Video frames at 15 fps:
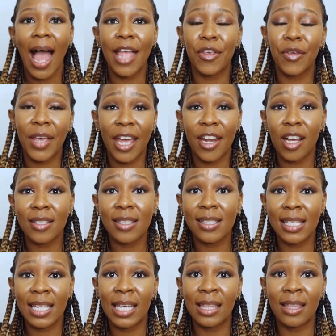and you cannot
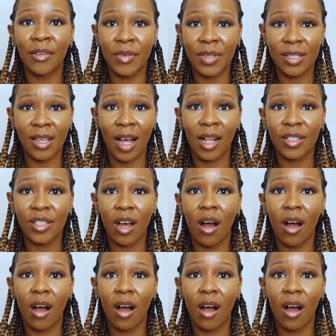see the results